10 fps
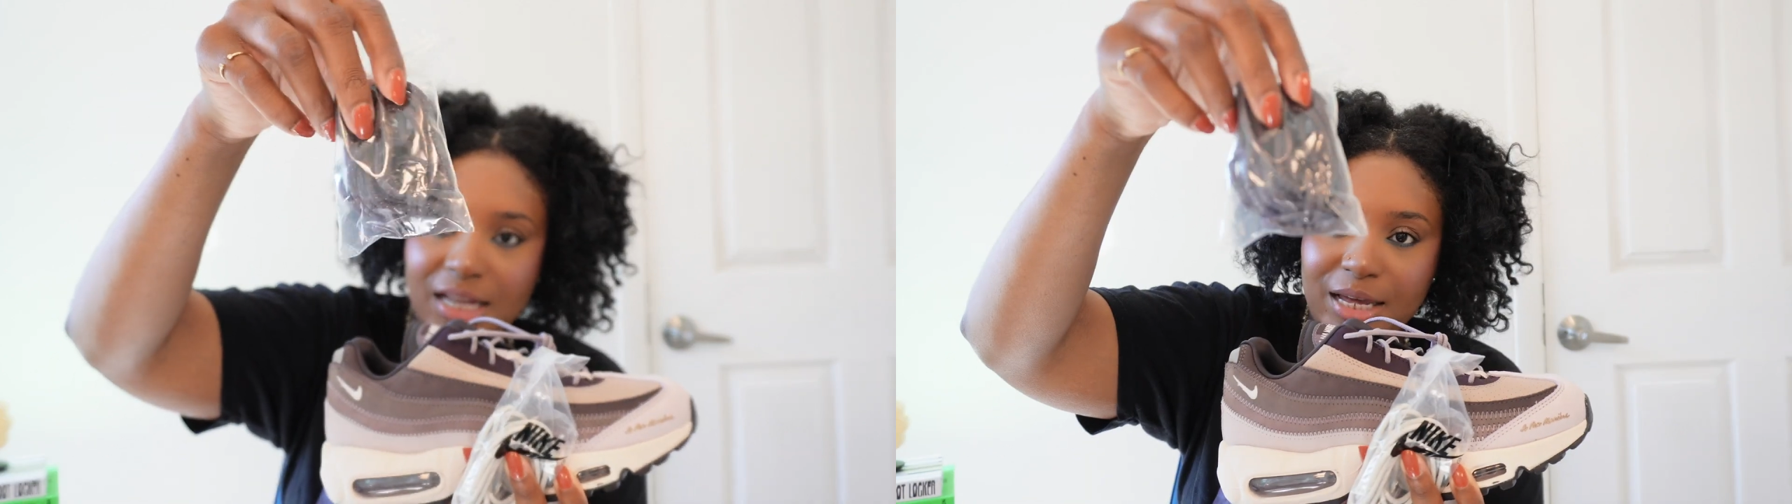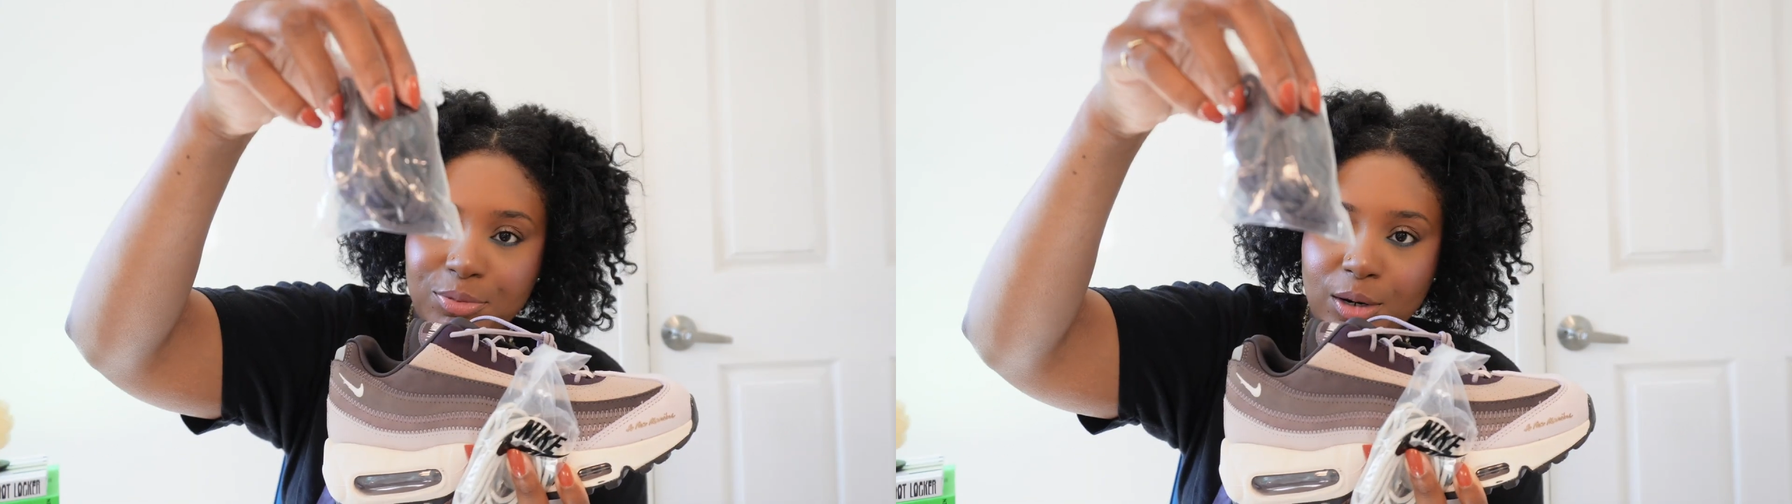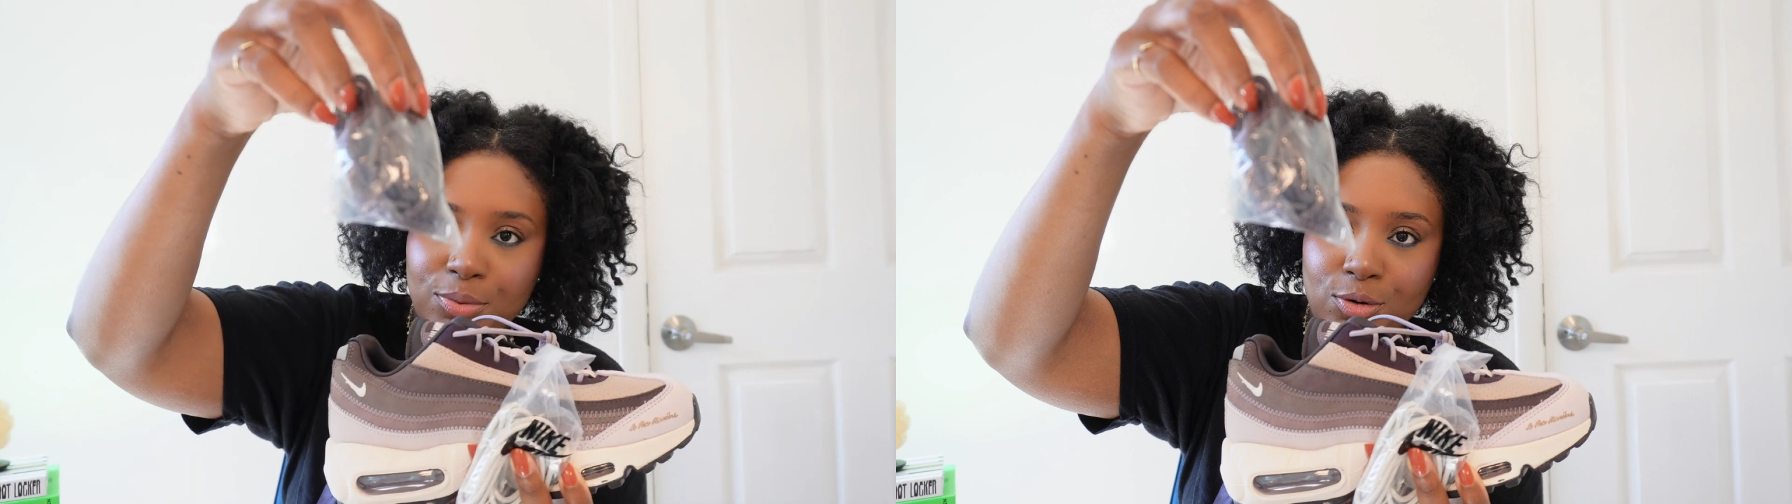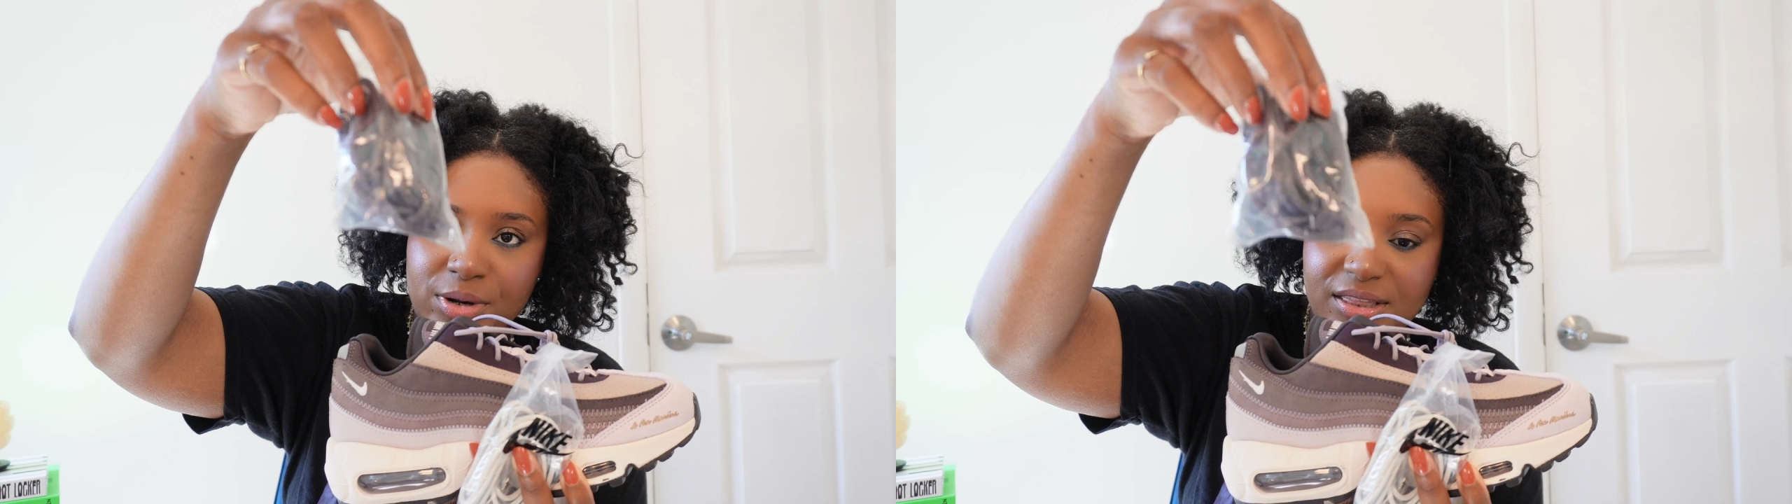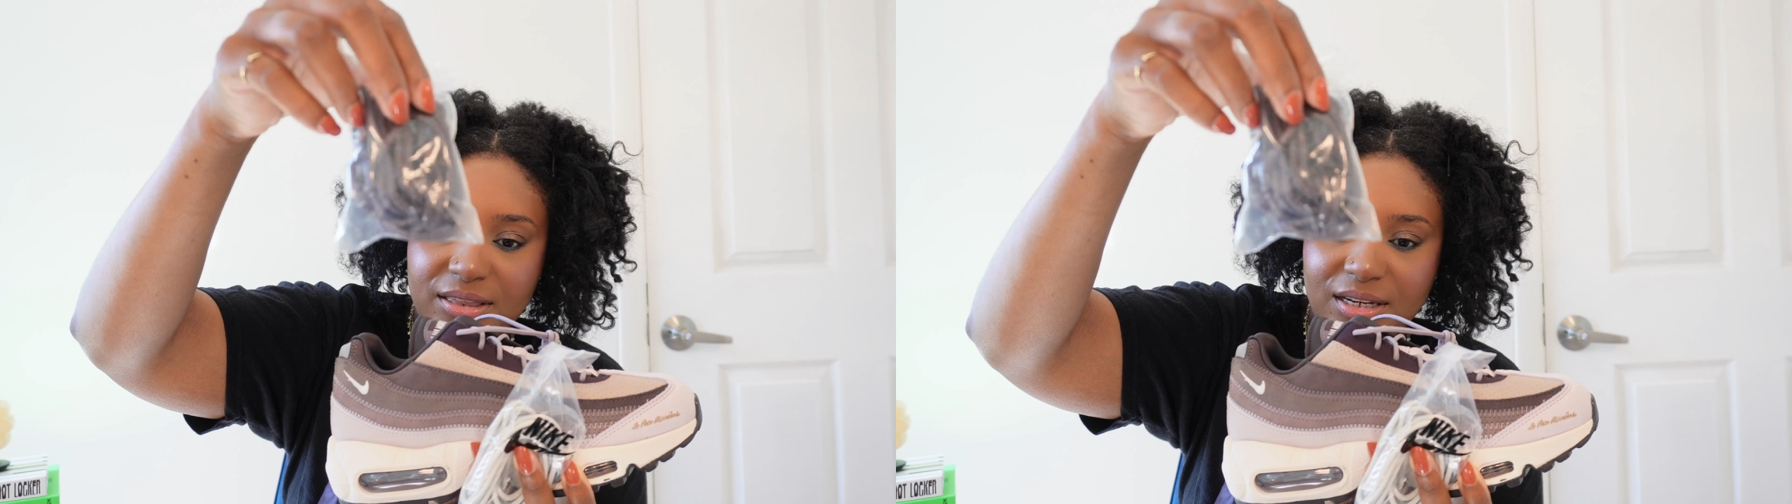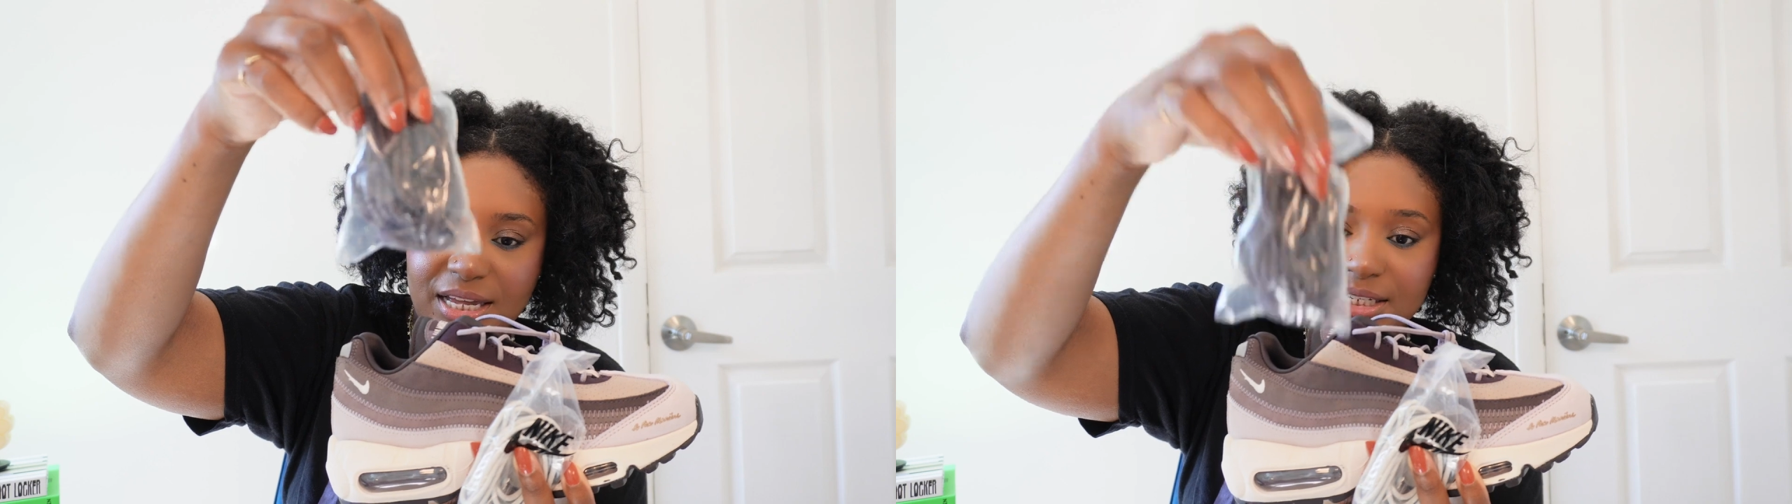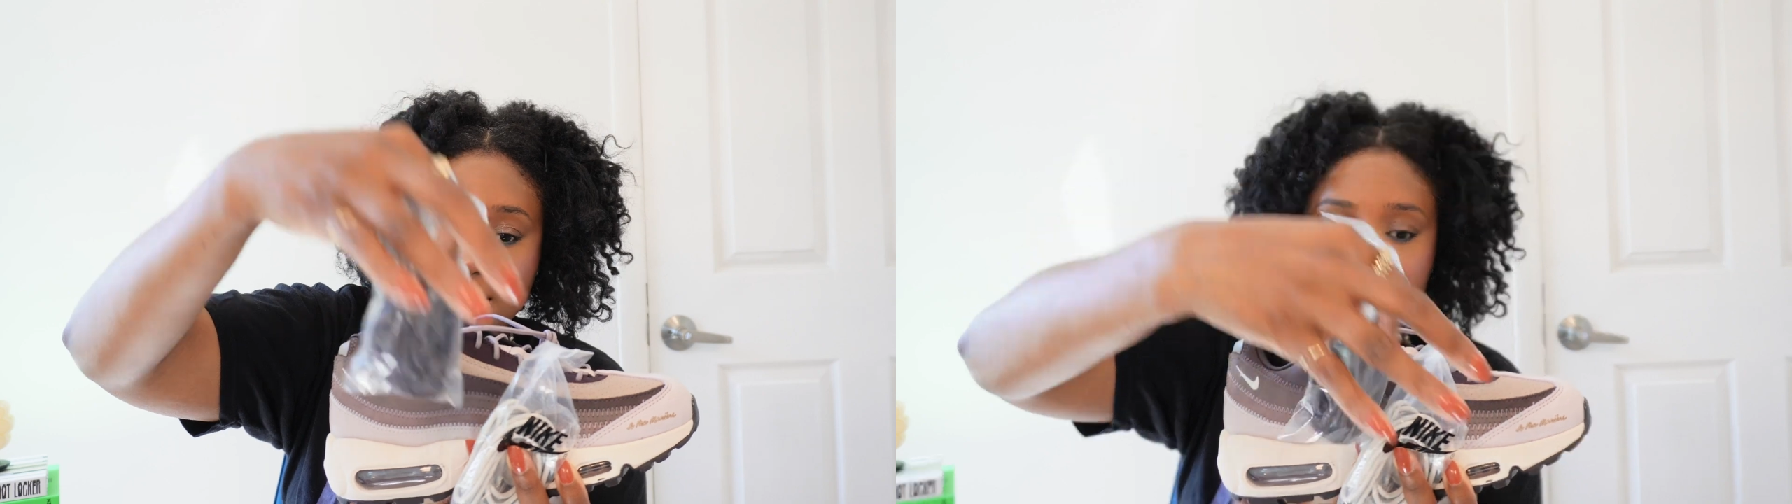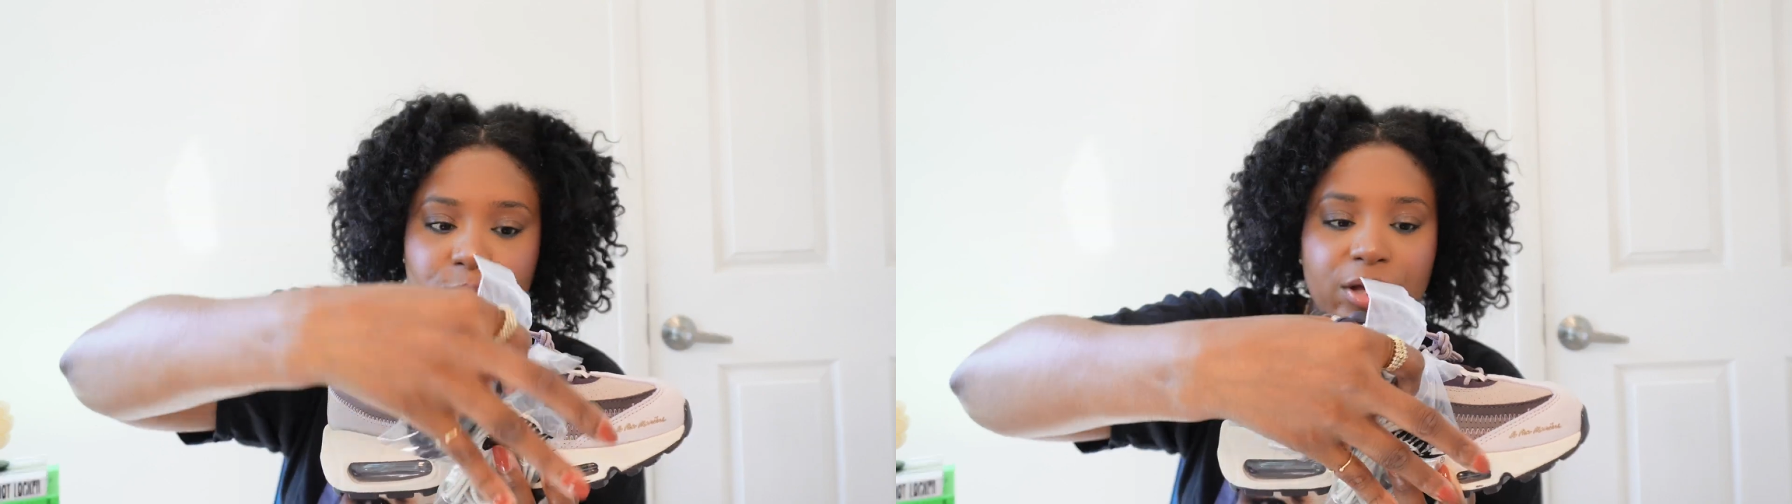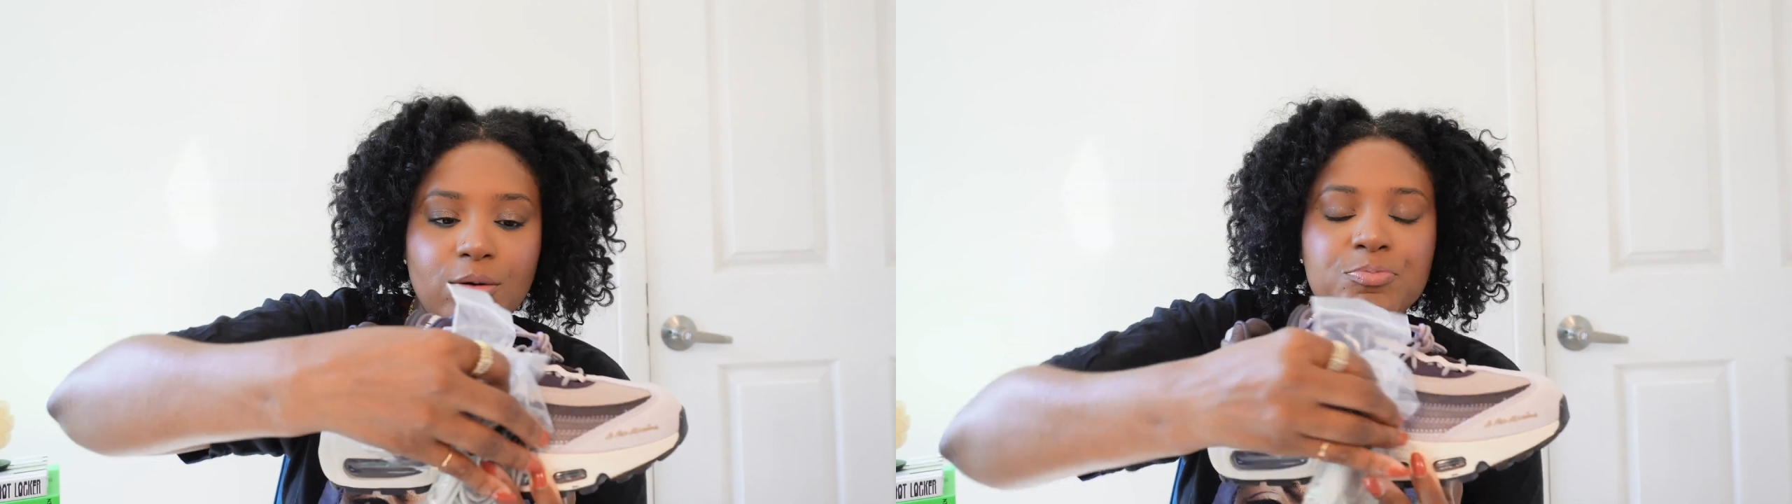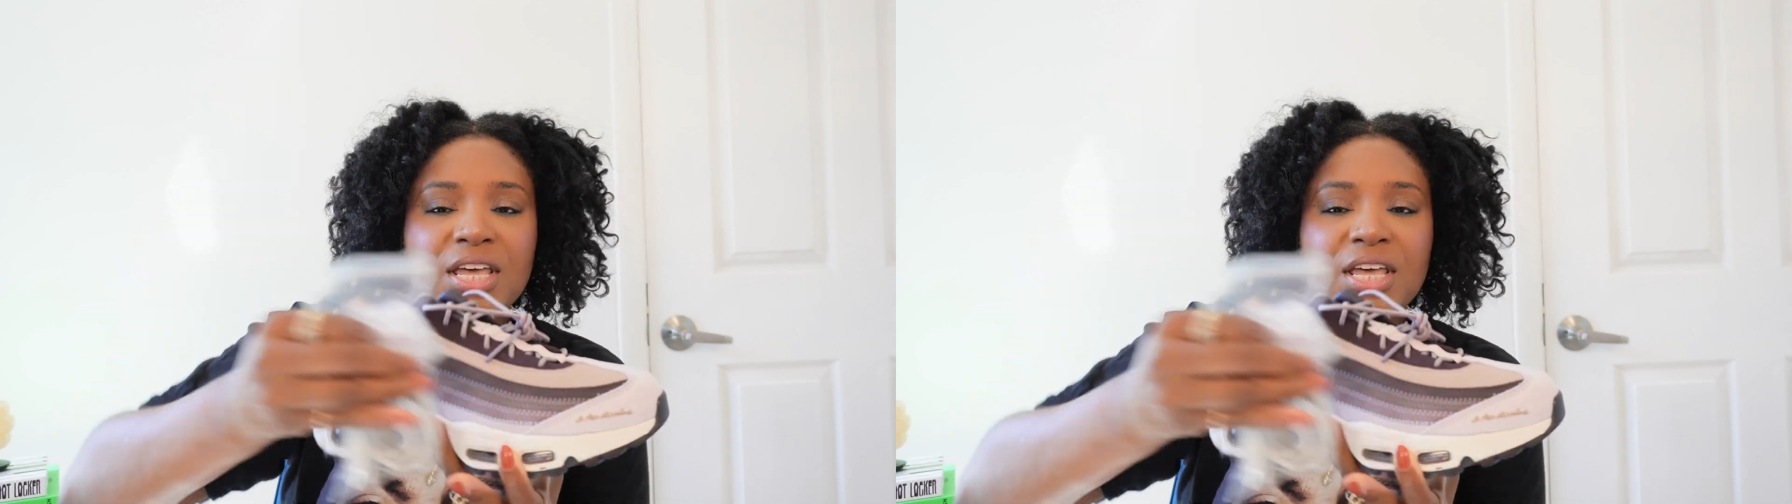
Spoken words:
light purple within the lacing as well,